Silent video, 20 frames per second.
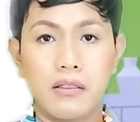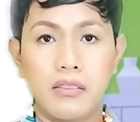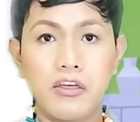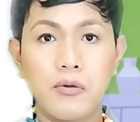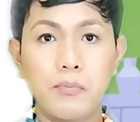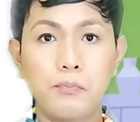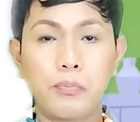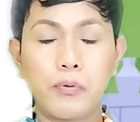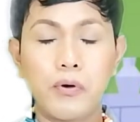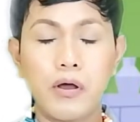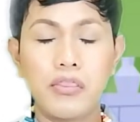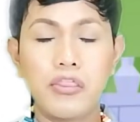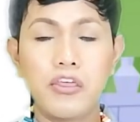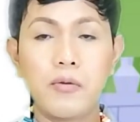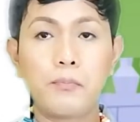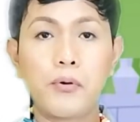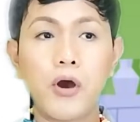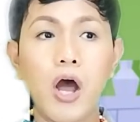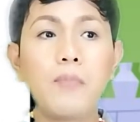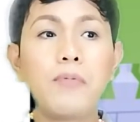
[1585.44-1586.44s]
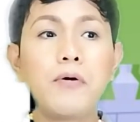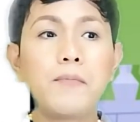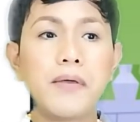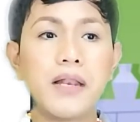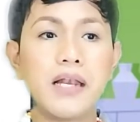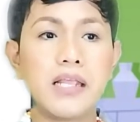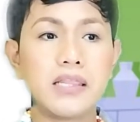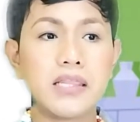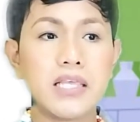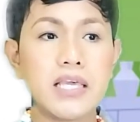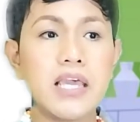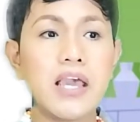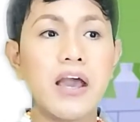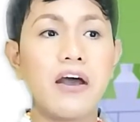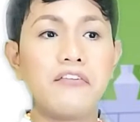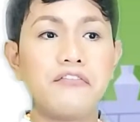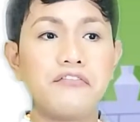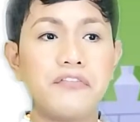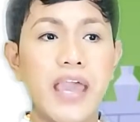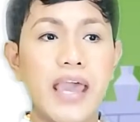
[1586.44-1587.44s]
the probability
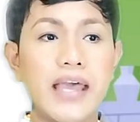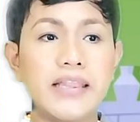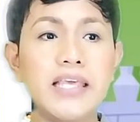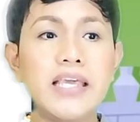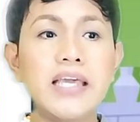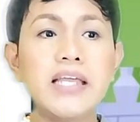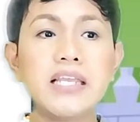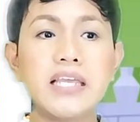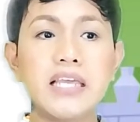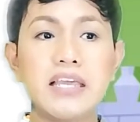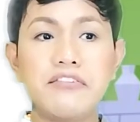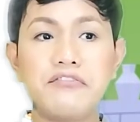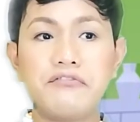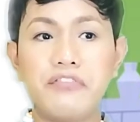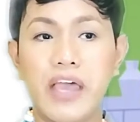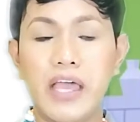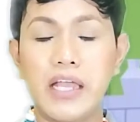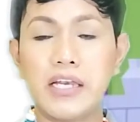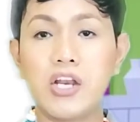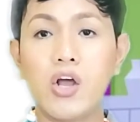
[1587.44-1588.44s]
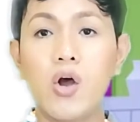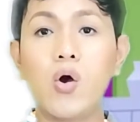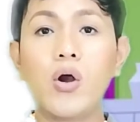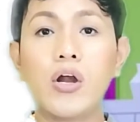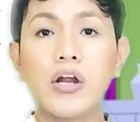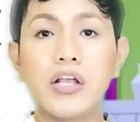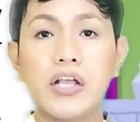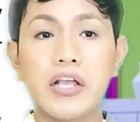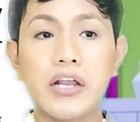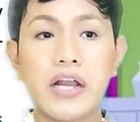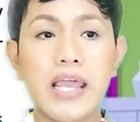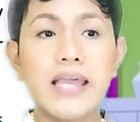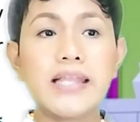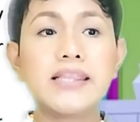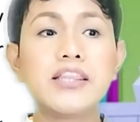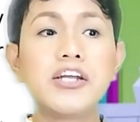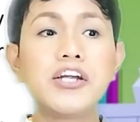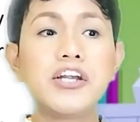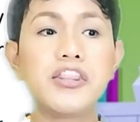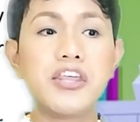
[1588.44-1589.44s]
of getting an even or
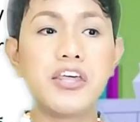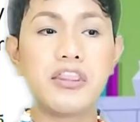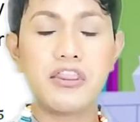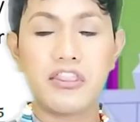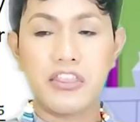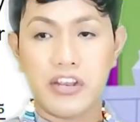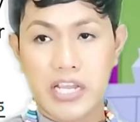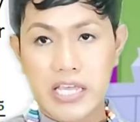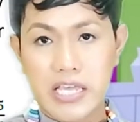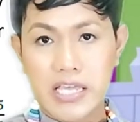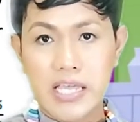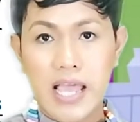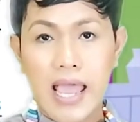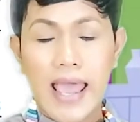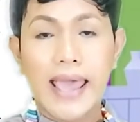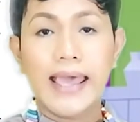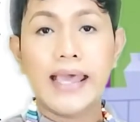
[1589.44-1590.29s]
greater than 3